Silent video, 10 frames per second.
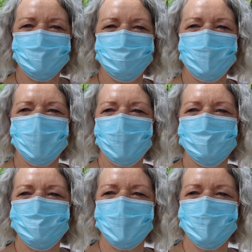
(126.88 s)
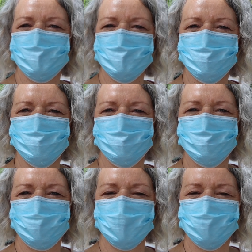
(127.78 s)
We came out to
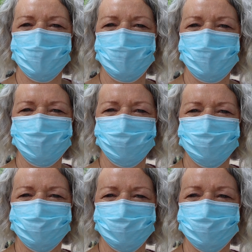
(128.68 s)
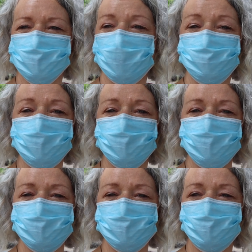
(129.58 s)
Whakatane as Kevin
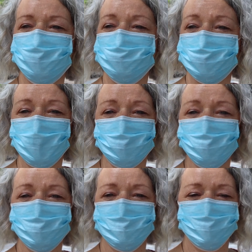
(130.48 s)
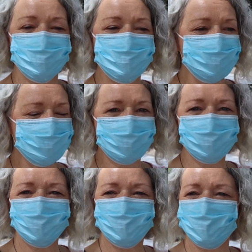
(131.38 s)
needed a new phone. His
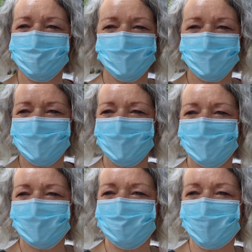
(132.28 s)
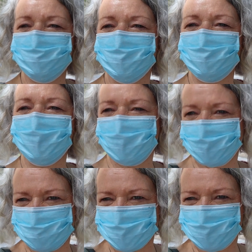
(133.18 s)
suddenly died. Anyway, we went and had a
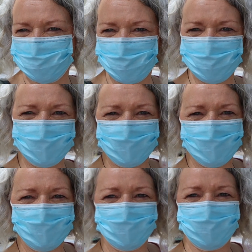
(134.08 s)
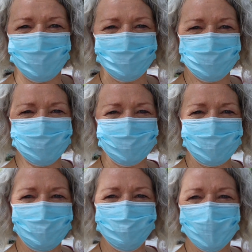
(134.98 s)
cup of coffee, and I think
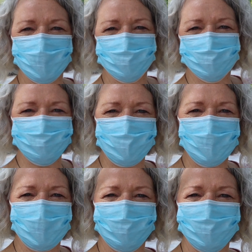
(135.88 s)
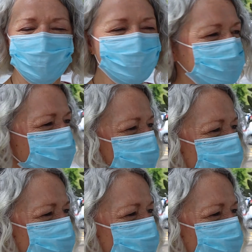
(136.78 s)
now we're going to be carrying on